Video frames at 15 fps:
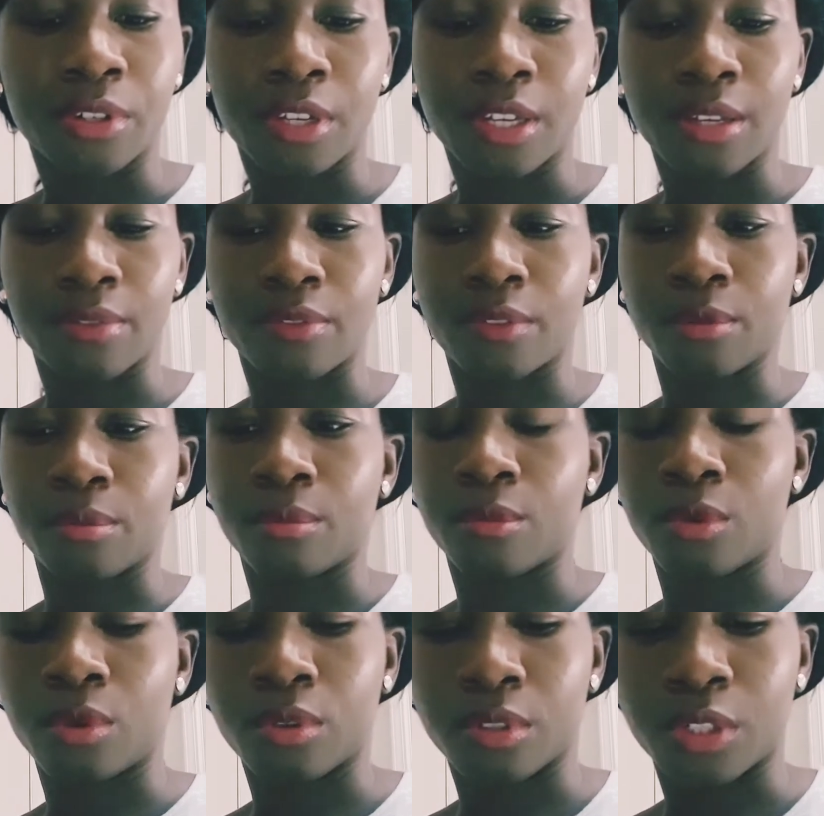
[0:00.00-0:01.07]
to
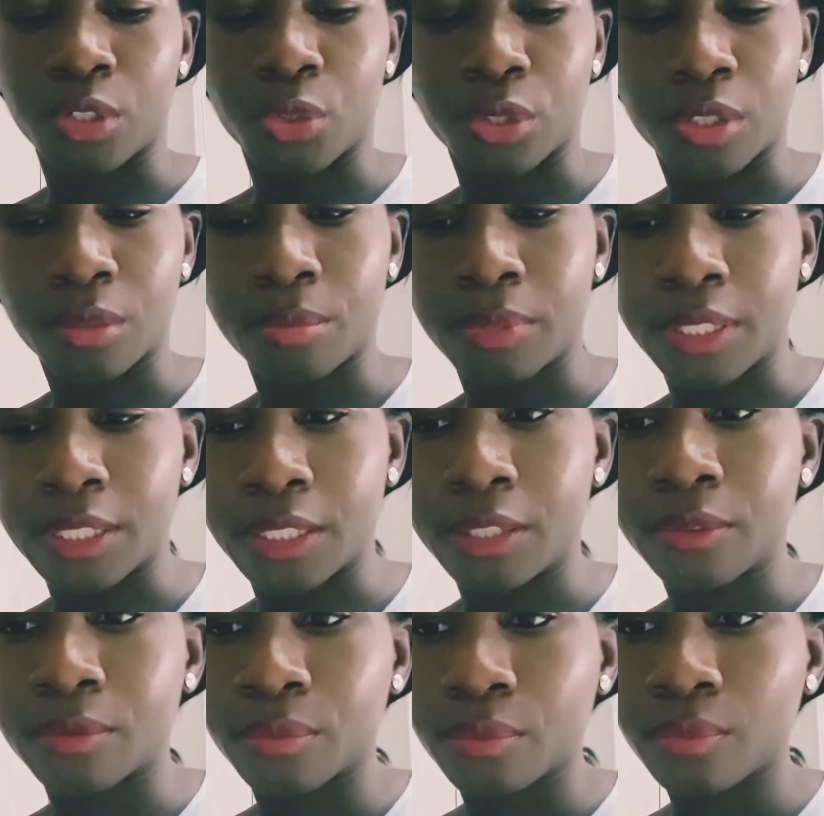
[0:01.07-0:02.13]
draw the blood,
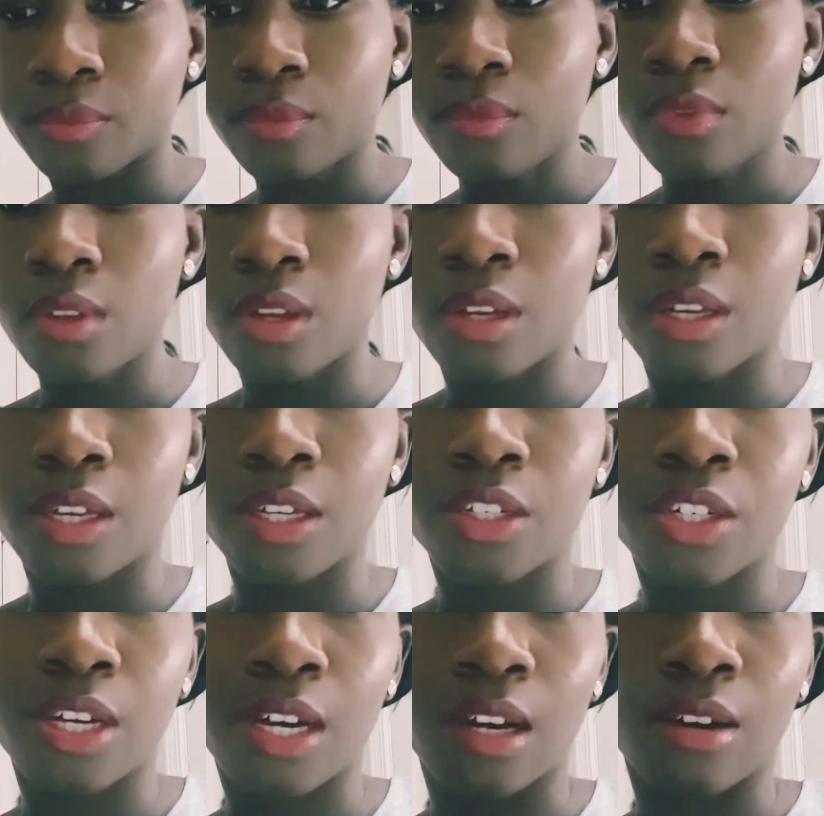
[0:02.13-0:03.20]
get
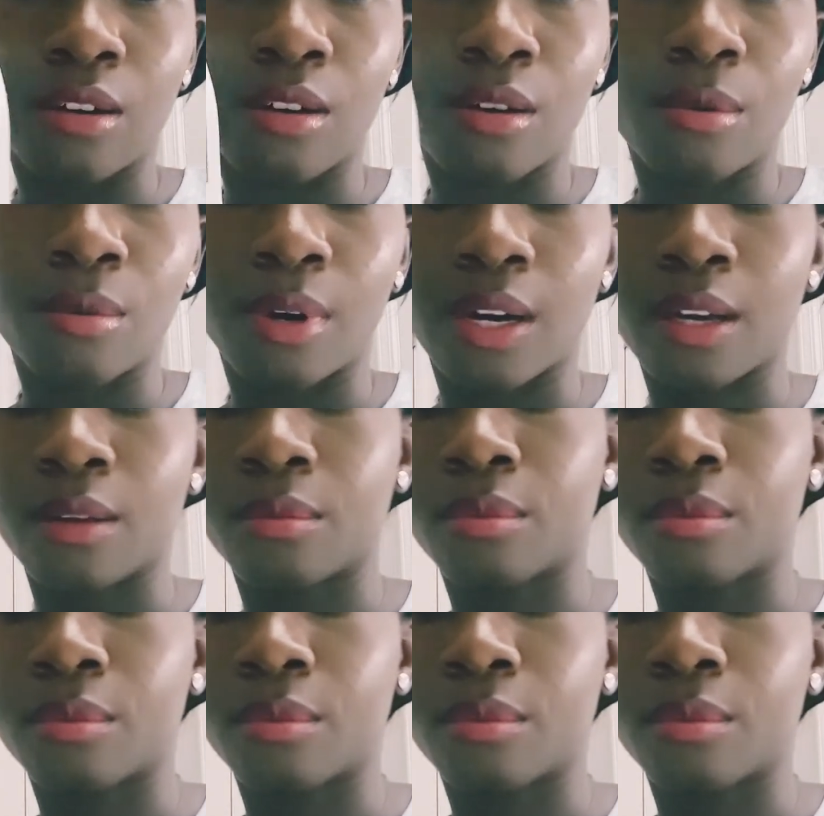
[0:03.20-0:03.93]
your alcohol wipe